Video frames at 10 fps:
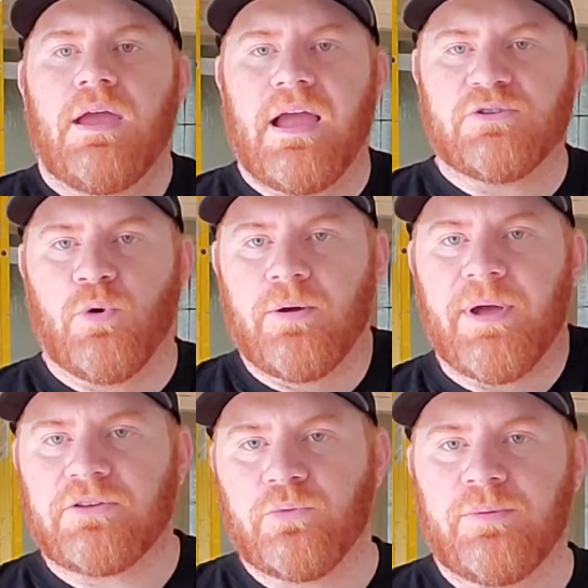Hey guys, welcome
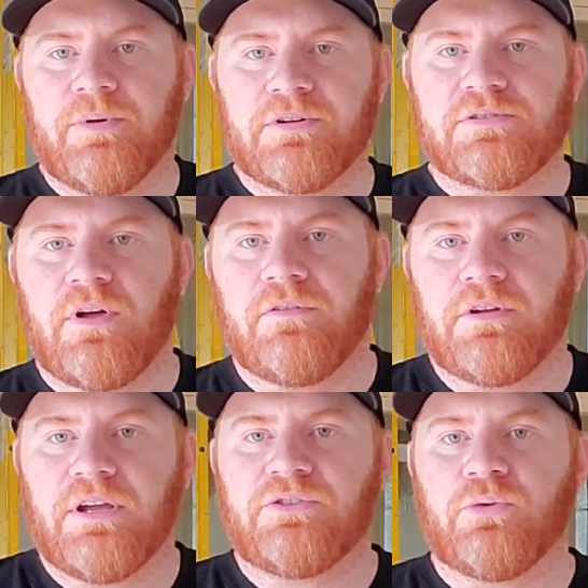back to Redbeard Survival
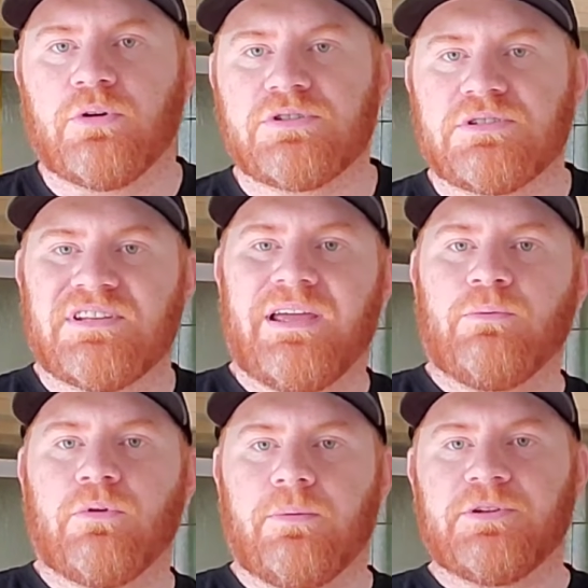and Outdoors. Today
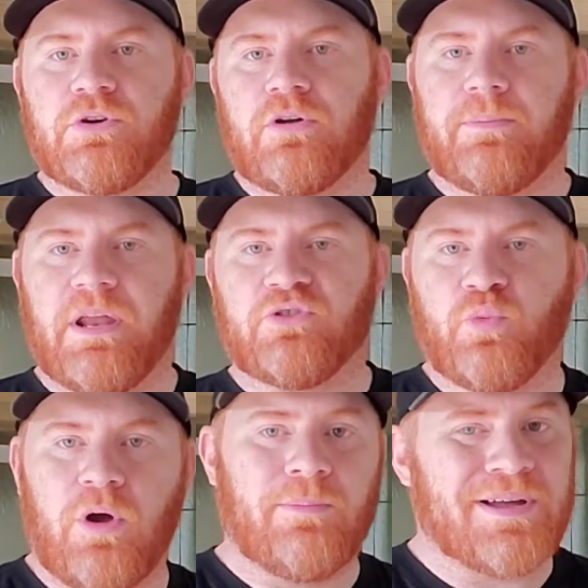we're going to be talking about a
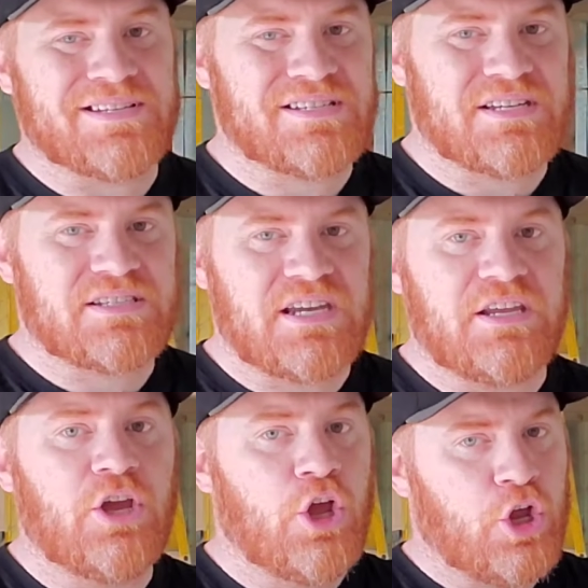12 by
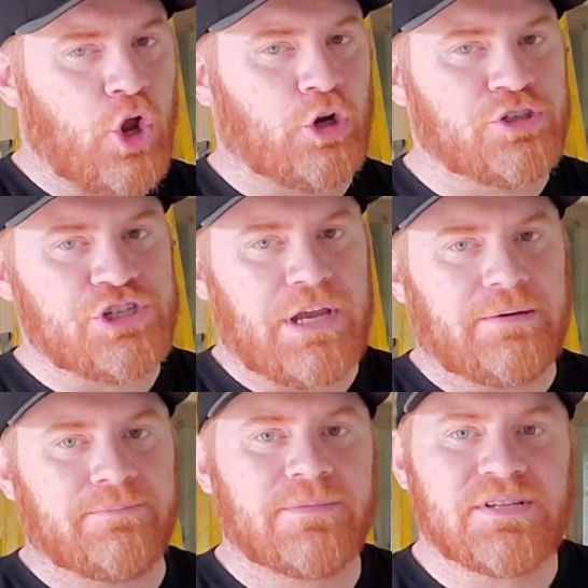16 garden shed.